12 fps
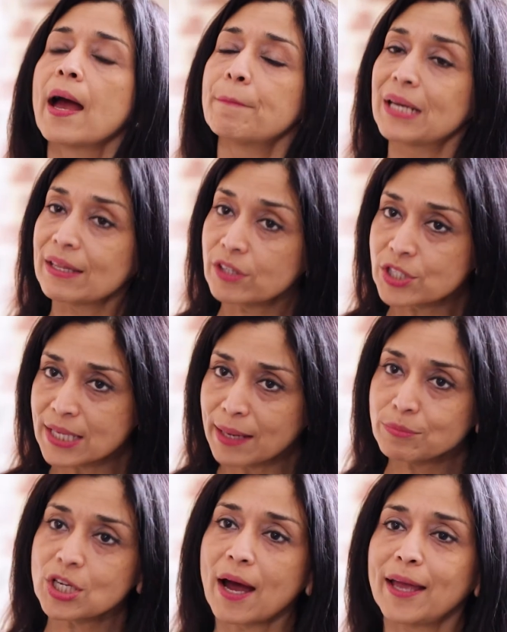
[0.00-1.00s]
But at the
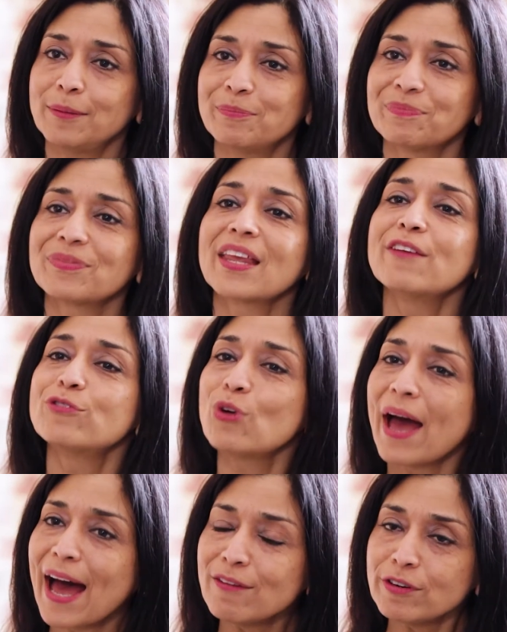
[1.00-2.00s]
same time, if you
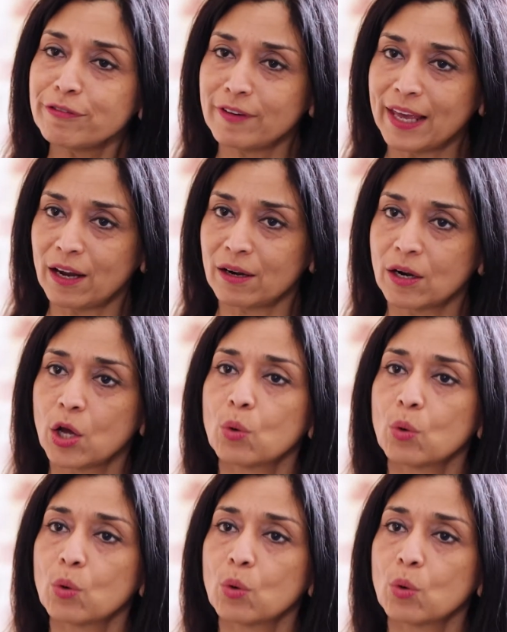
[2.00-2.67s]
have a flare